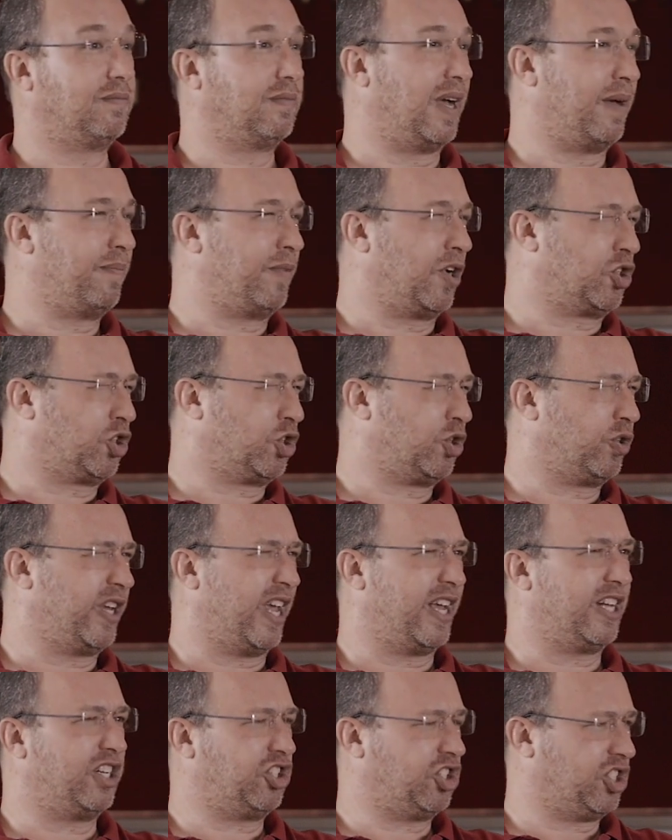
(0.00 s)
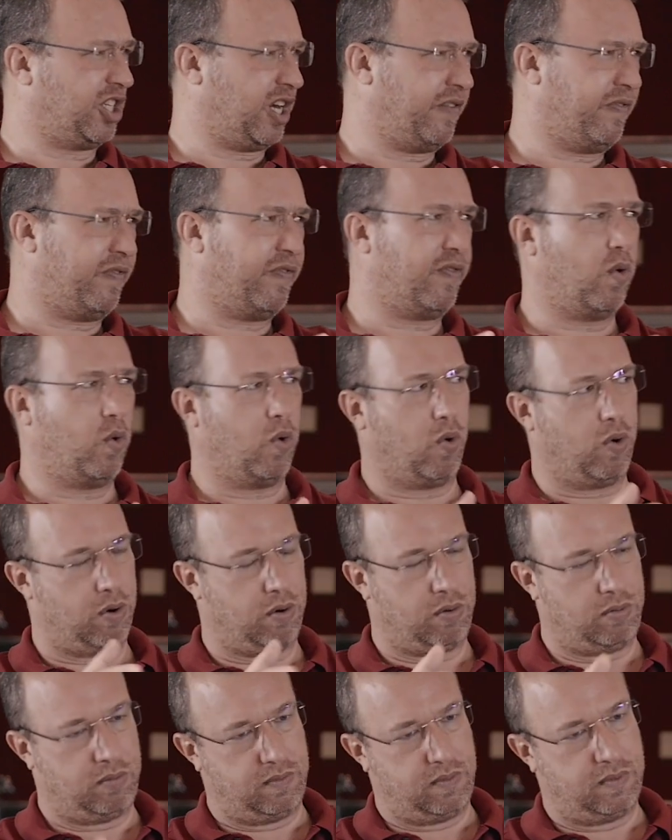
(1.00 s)
I'm not sure yet, chef
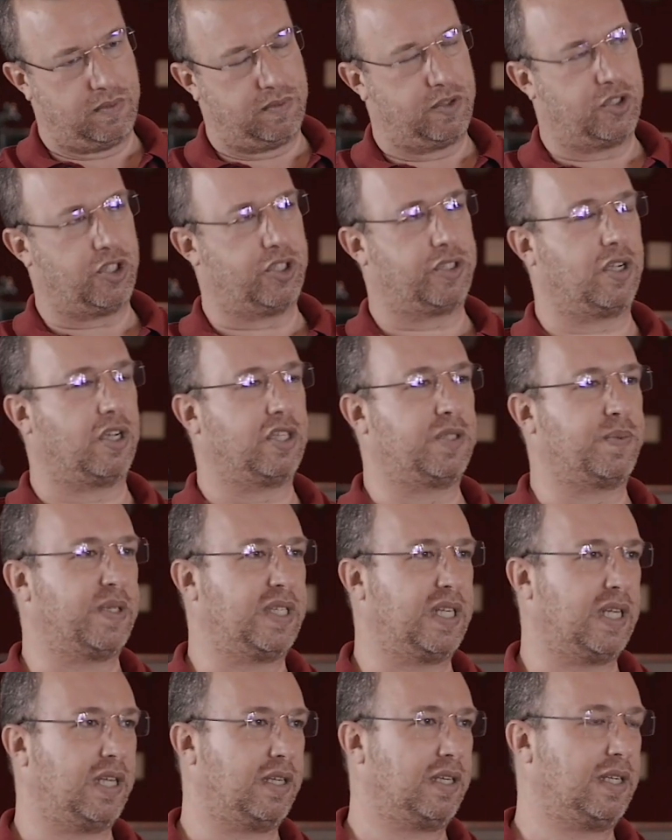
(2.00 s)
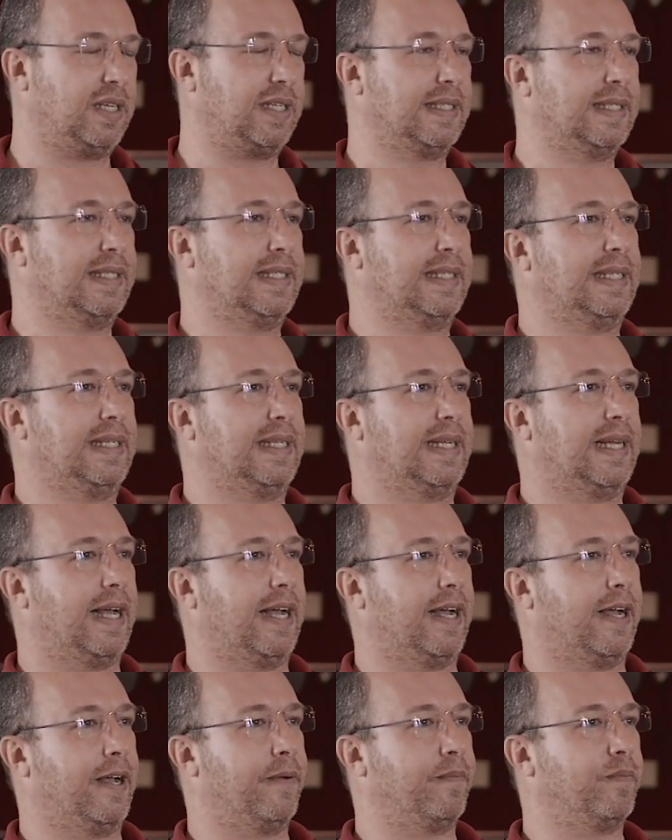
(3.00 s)
or just hospitality.
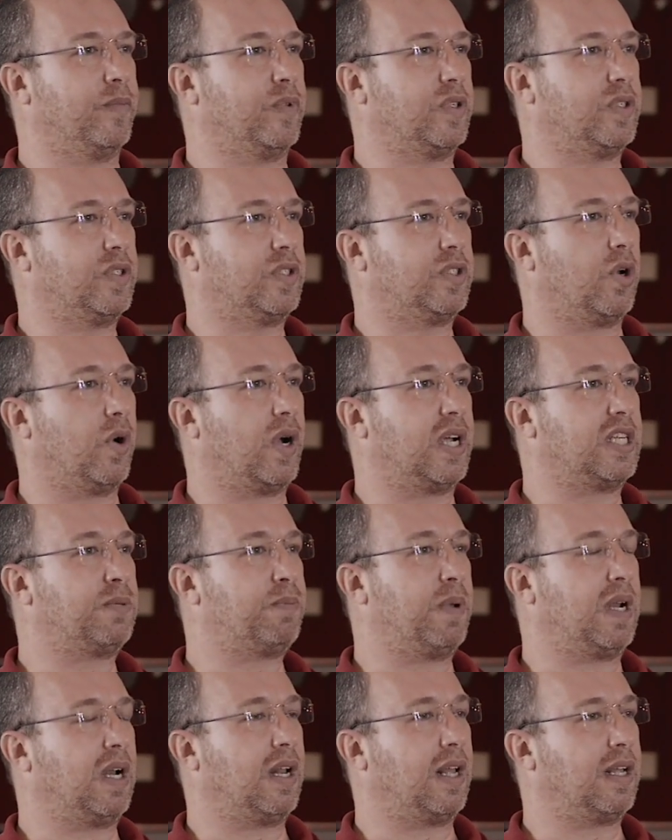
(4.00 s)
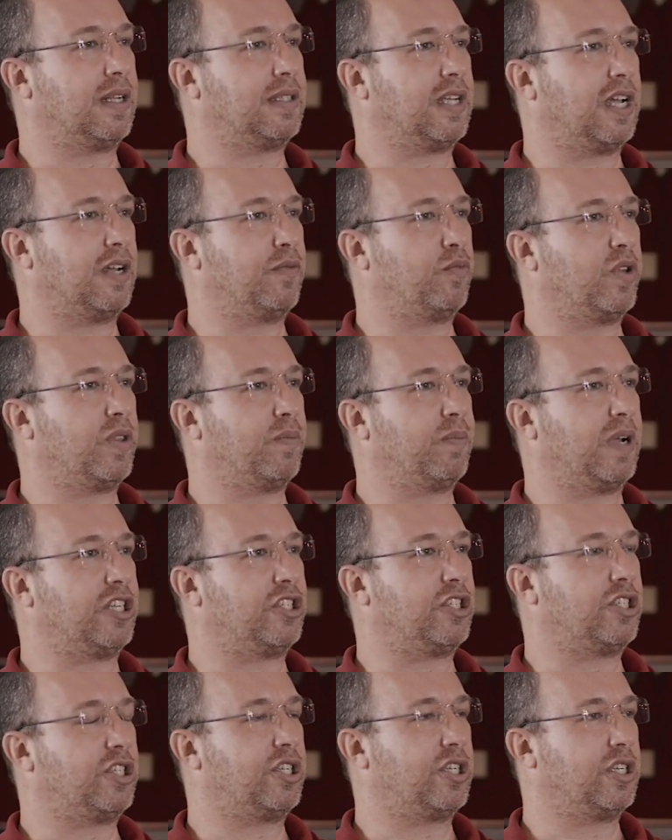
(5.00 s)
So I spend a lot of time with my
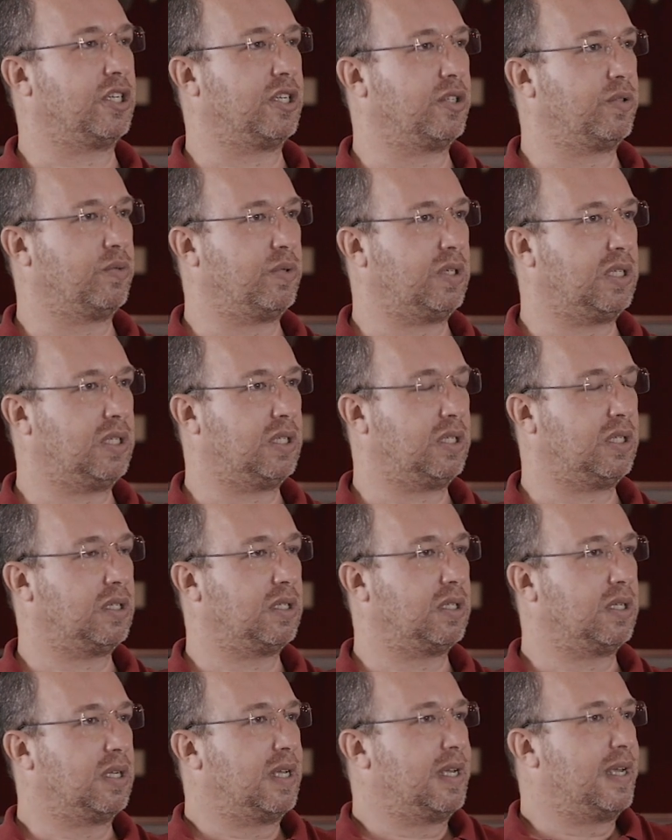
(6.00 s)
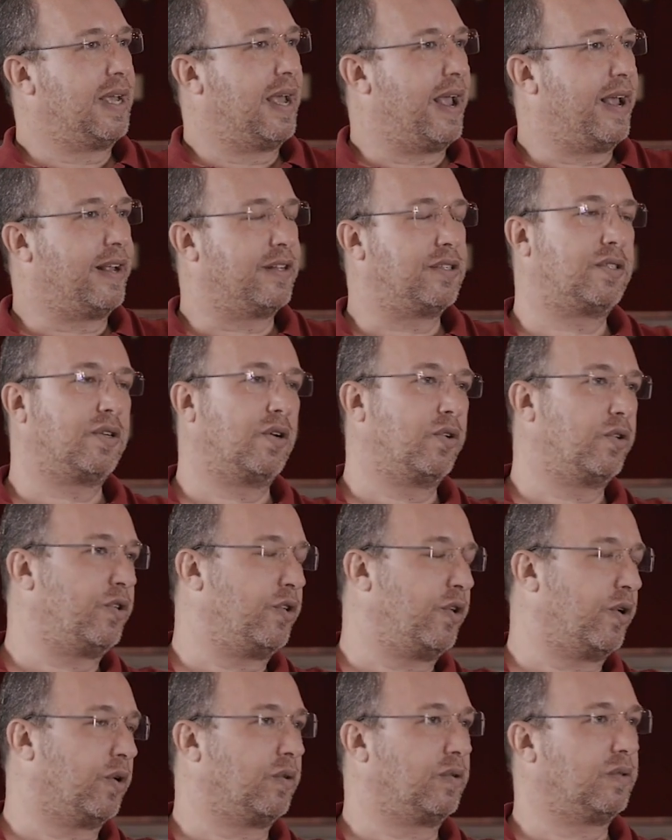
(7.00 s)
children, and so,
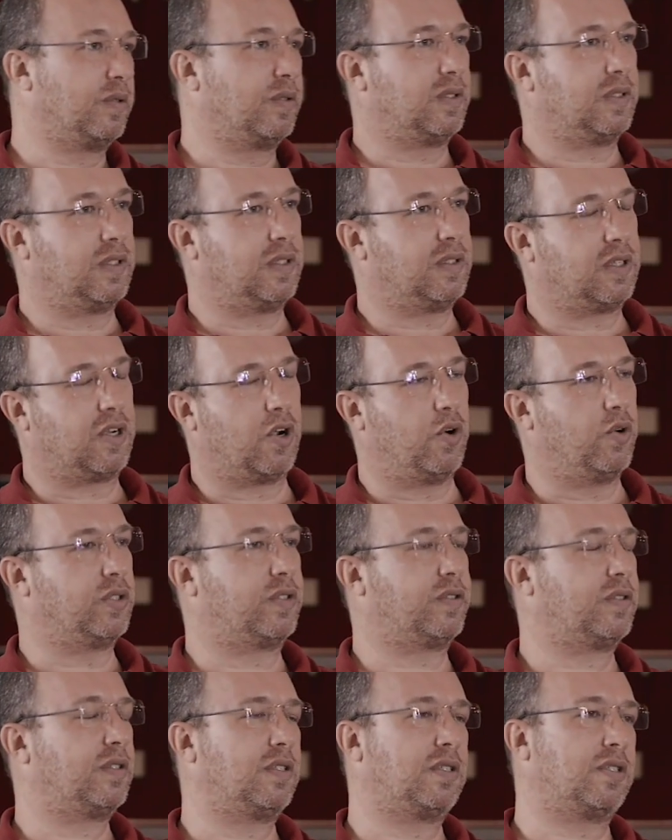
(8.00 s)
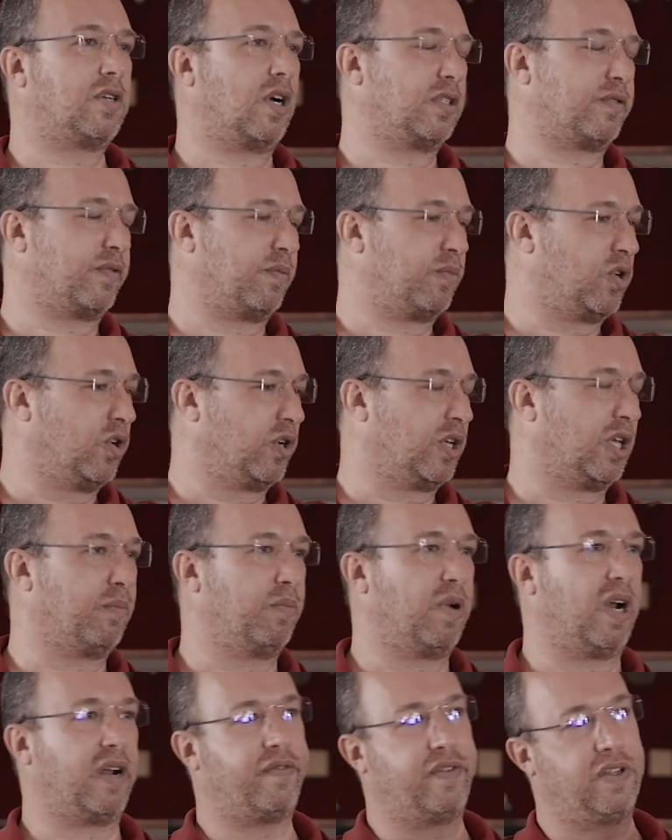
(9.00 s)
you know, it starts from cooking
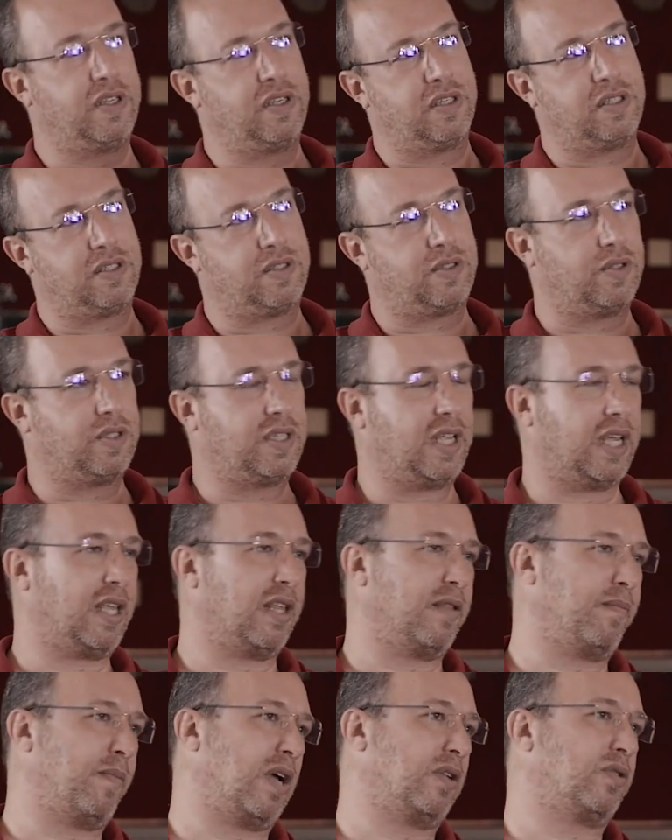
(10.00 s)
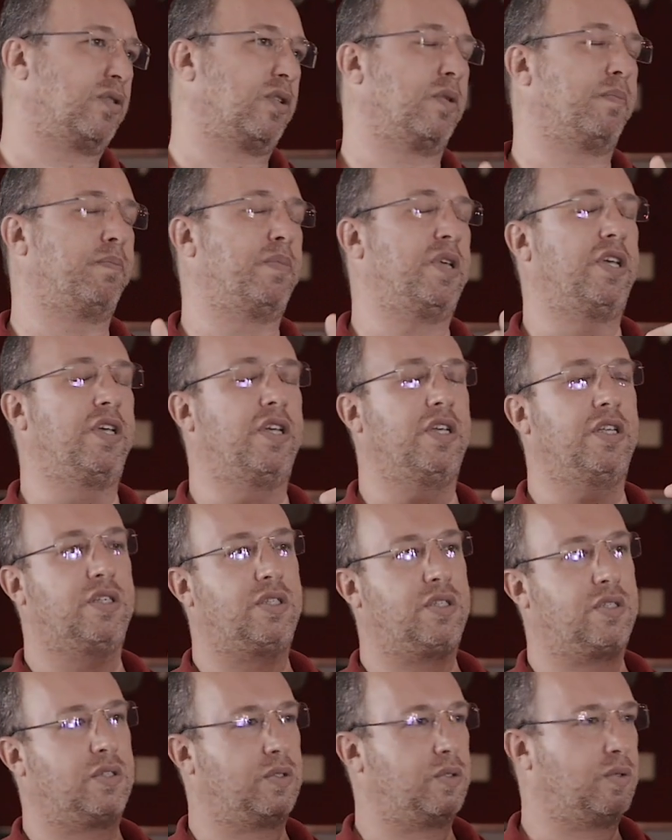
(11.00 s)
breakfast to taking them out to the
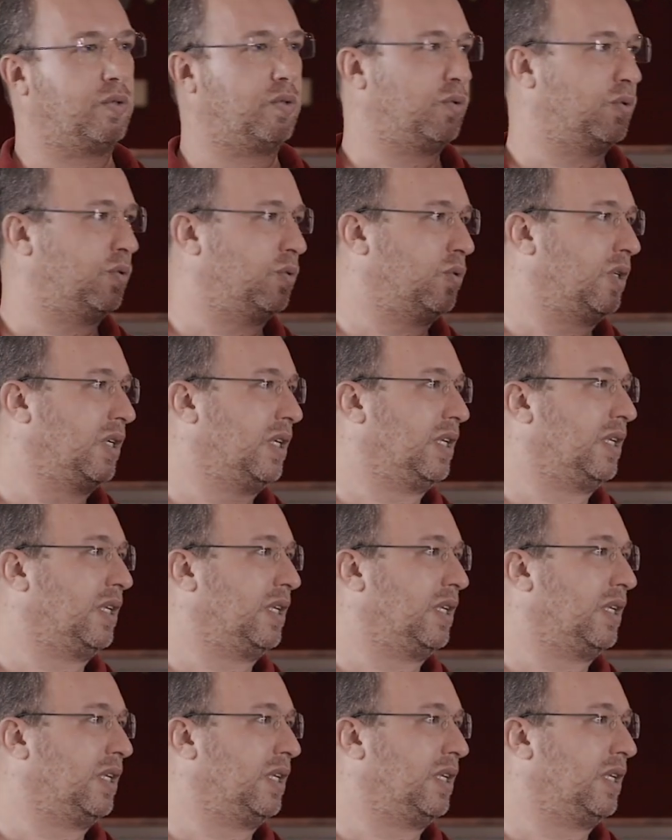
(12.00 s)
beach to